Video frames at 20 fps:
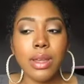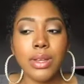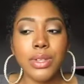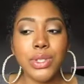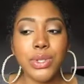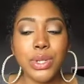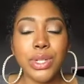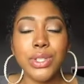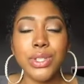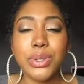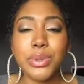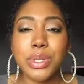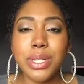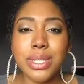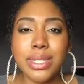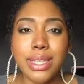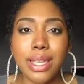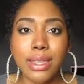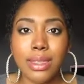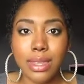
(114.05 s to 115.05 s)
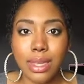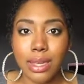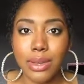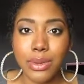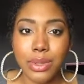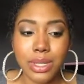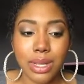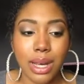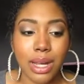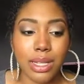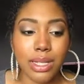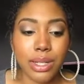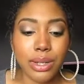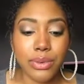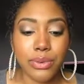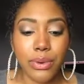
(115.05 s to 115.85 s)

So I just want to say thank you, Talia,